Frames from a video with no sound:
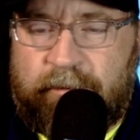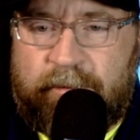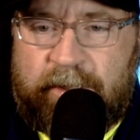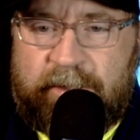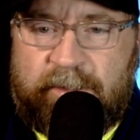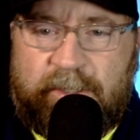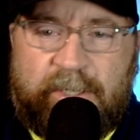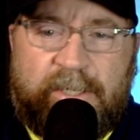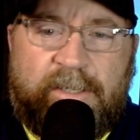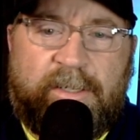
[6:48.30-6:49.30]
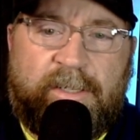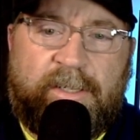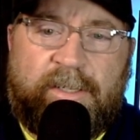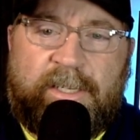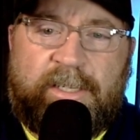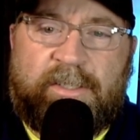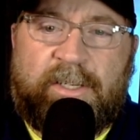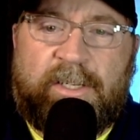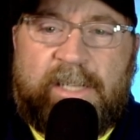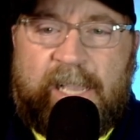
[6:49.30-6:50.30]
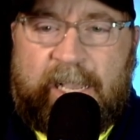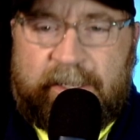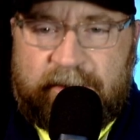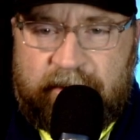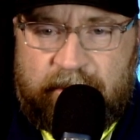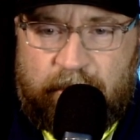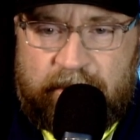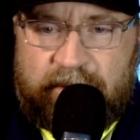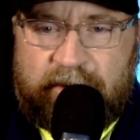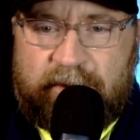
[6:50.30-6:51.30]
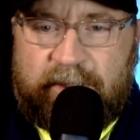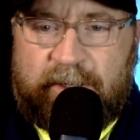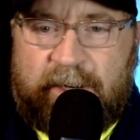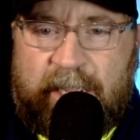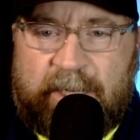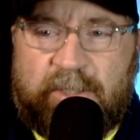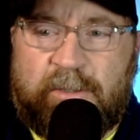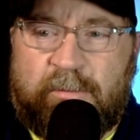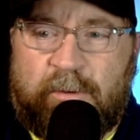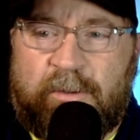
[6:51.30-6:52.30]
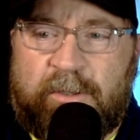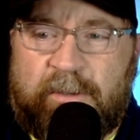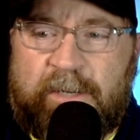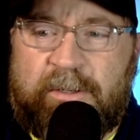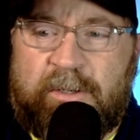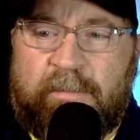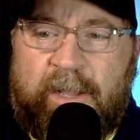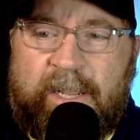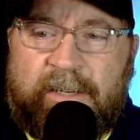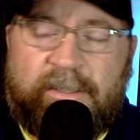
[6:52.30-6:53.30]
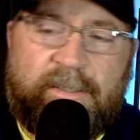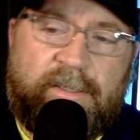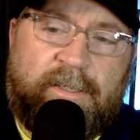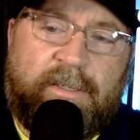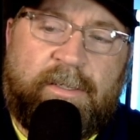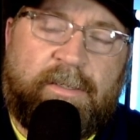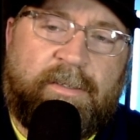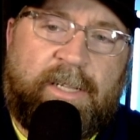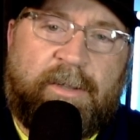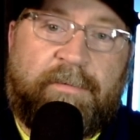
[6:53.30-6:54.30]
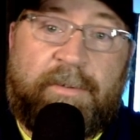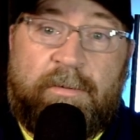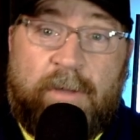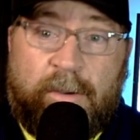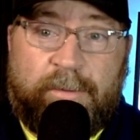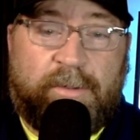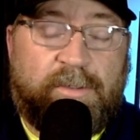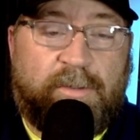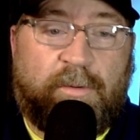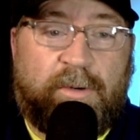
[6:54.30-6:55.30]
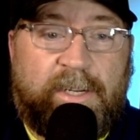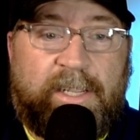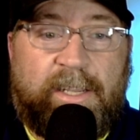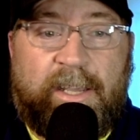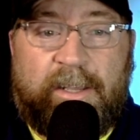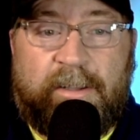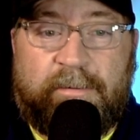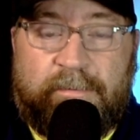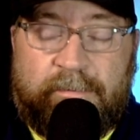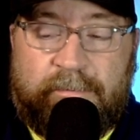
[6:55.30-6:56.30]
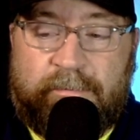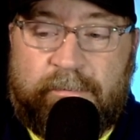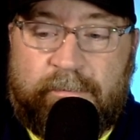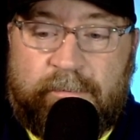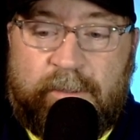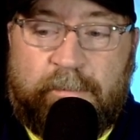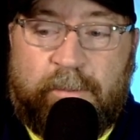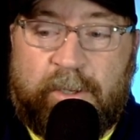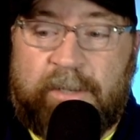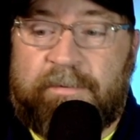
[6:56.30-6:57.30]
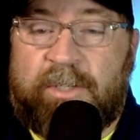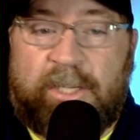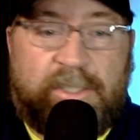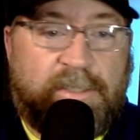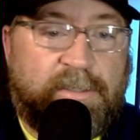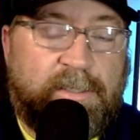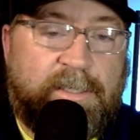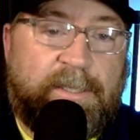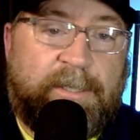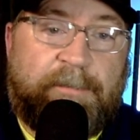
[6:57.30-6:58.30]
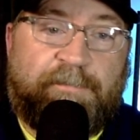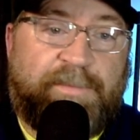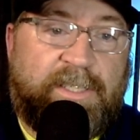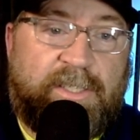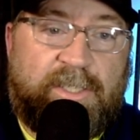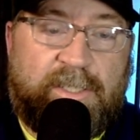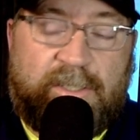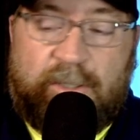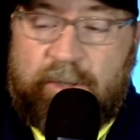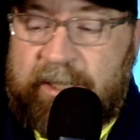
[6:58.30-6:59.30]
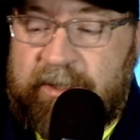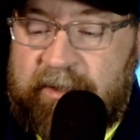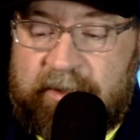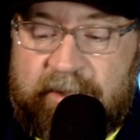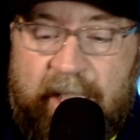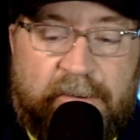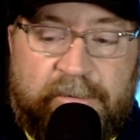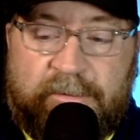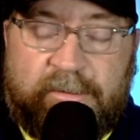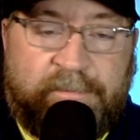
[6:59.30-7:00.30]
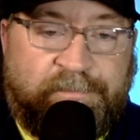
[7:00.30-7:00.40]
it's good. It's good to ask the questions that are actually rolling around in your mind. Now, if you know the story of the book of Judges, it's just crazy cycles